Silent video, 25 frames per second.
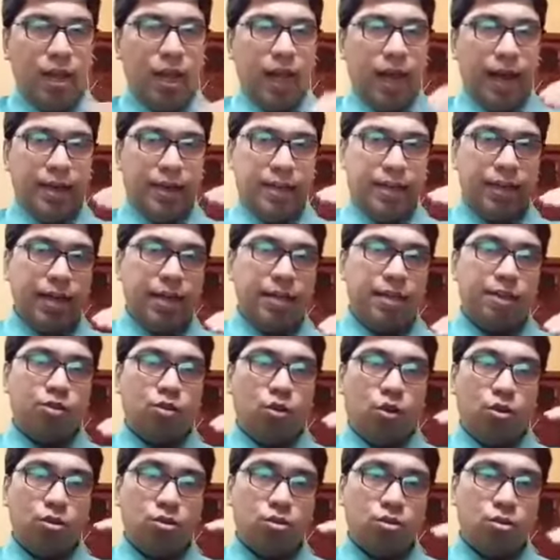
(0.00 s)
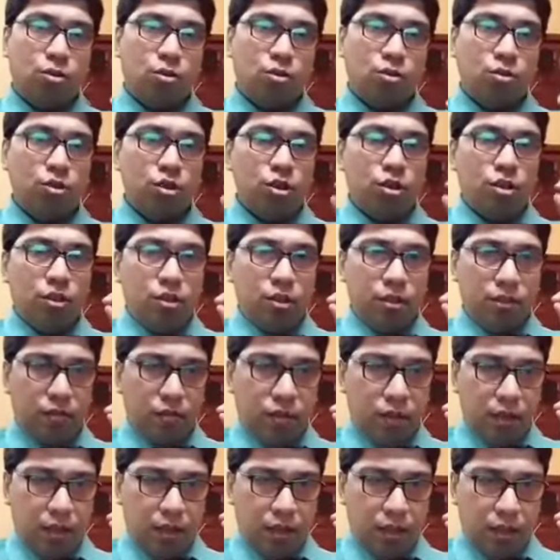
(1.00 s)
and there is also
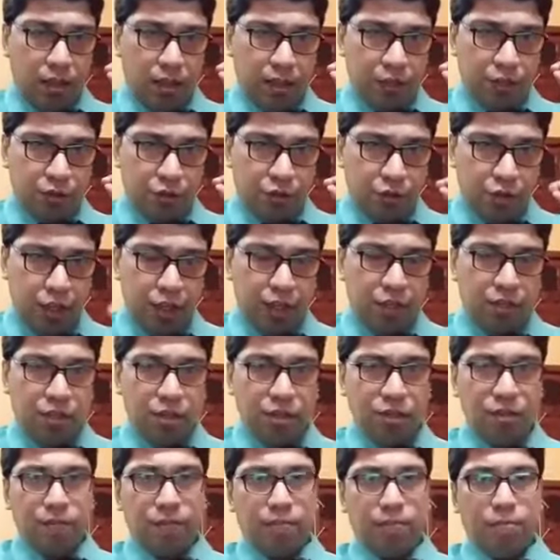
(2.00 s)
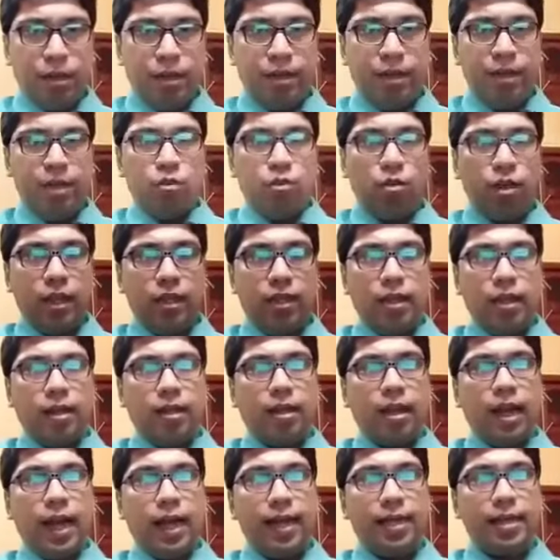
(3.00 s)
a strict medical legal
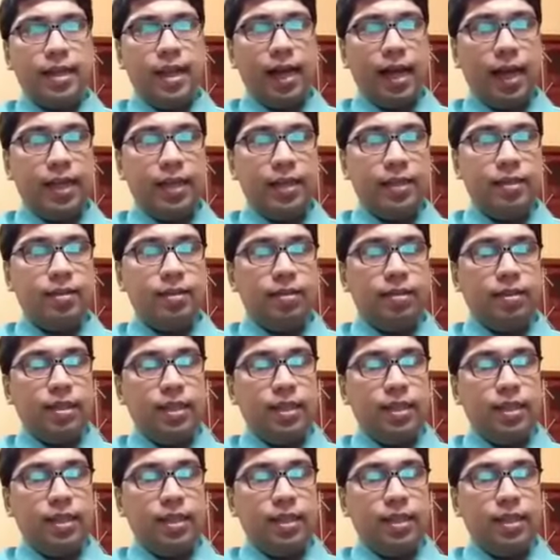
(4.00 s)
guideline